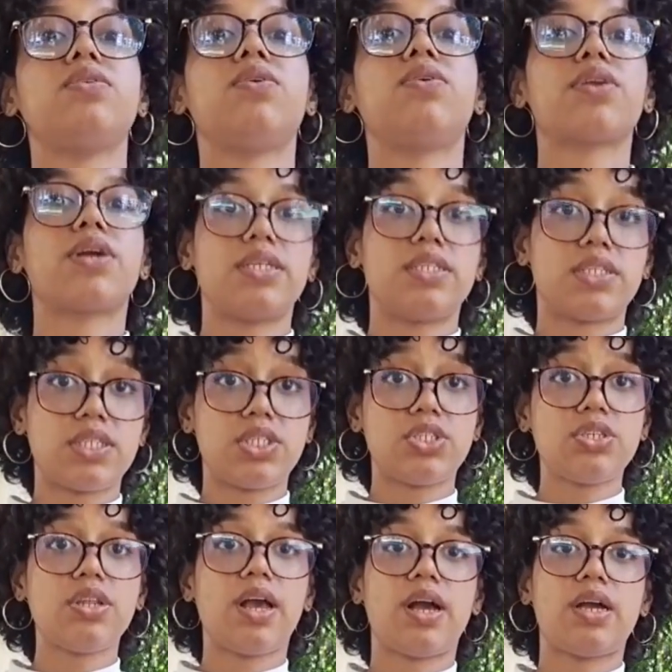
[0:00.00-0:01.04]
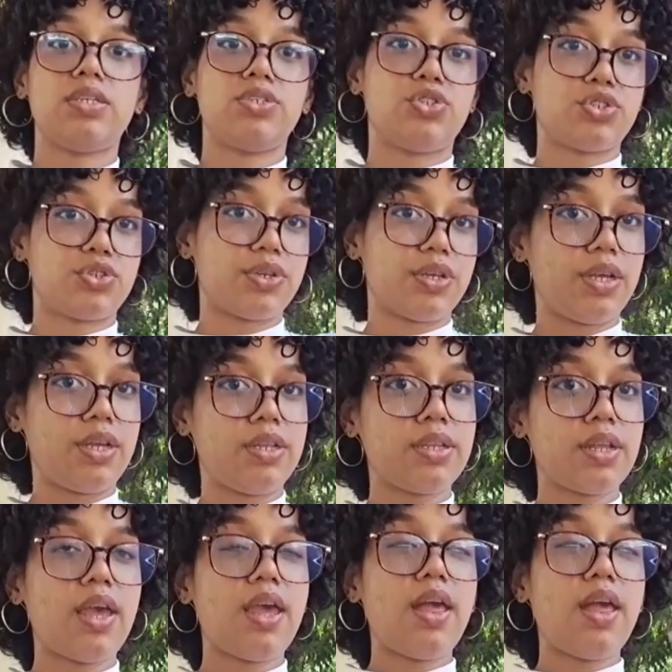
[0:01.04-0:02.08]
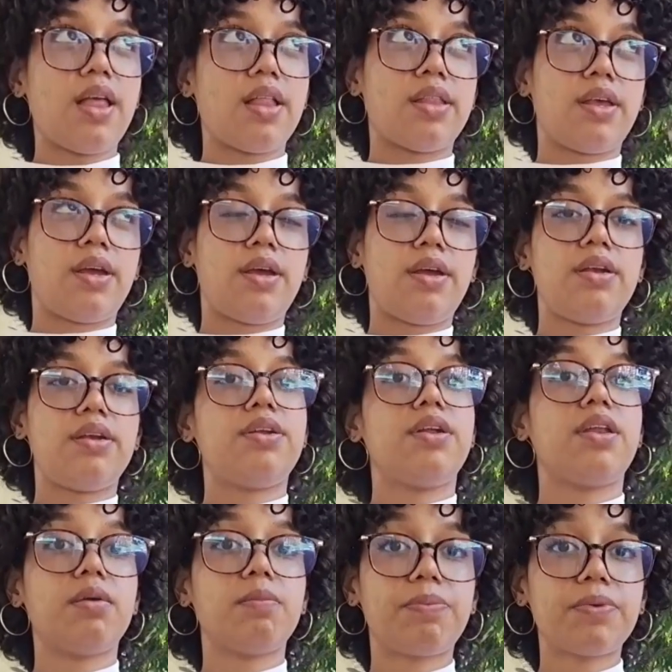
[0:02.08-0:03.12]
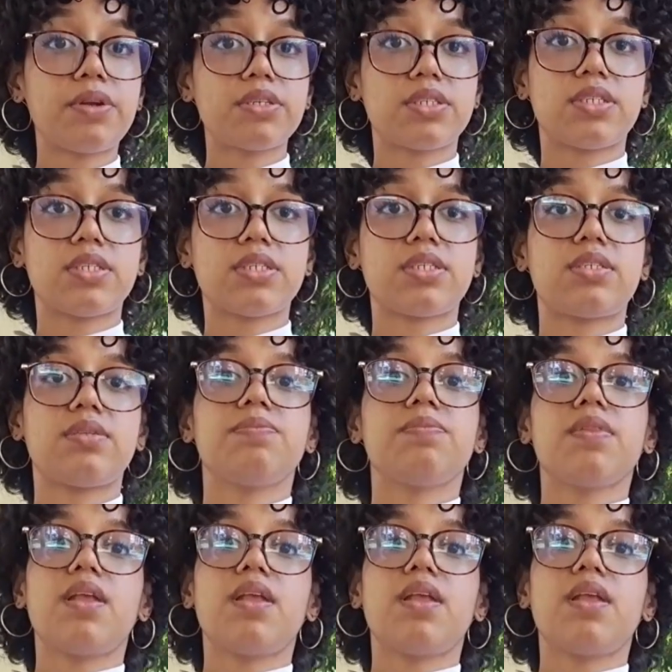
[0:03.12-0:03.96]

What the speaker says: organization and enjoying the learning process.